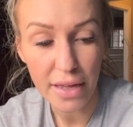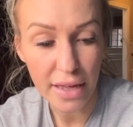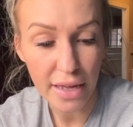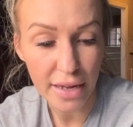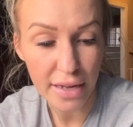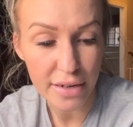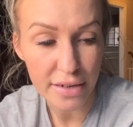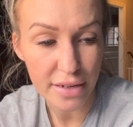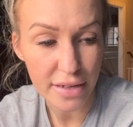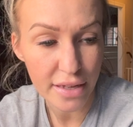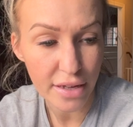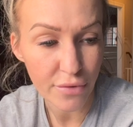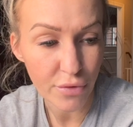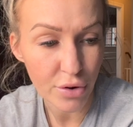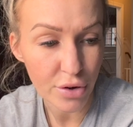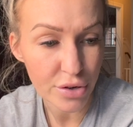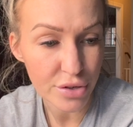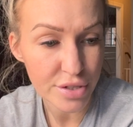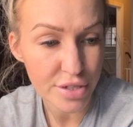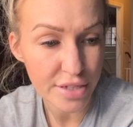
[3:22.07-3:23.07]
and give
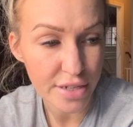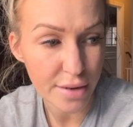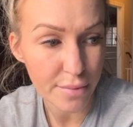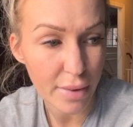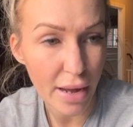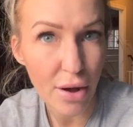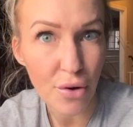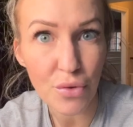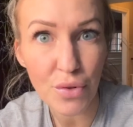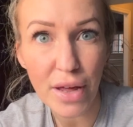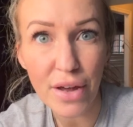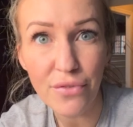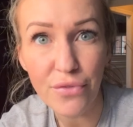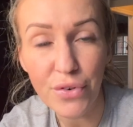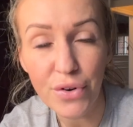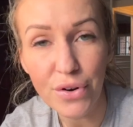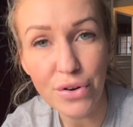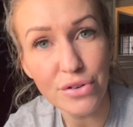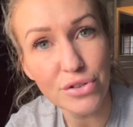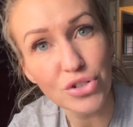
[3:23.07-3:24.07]
her some outlet
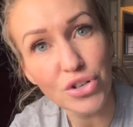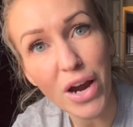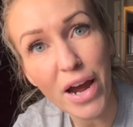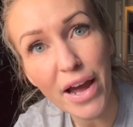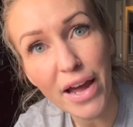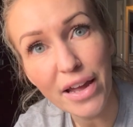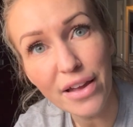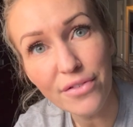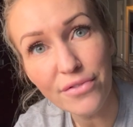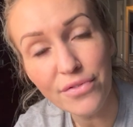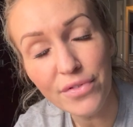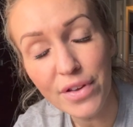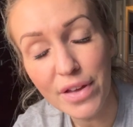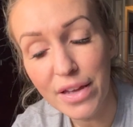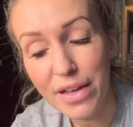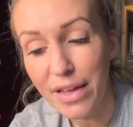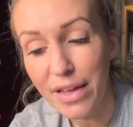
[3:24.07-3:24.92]
for her drive